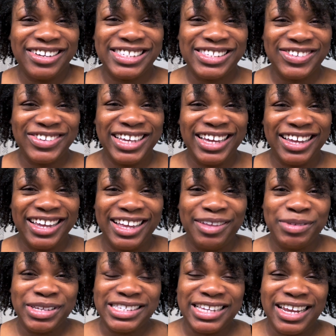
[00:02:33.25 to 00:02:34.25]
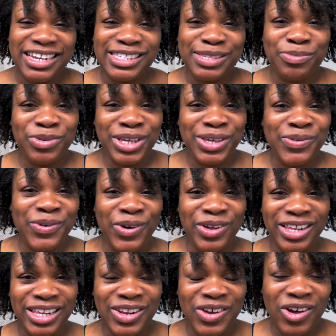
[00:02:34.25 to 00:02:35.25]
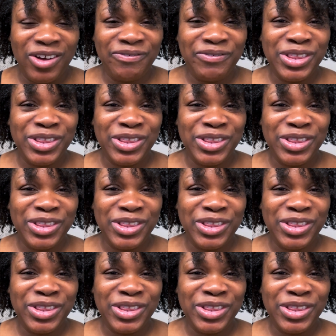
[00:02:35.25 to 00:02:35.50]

So yeah, I'm excited to bring you all along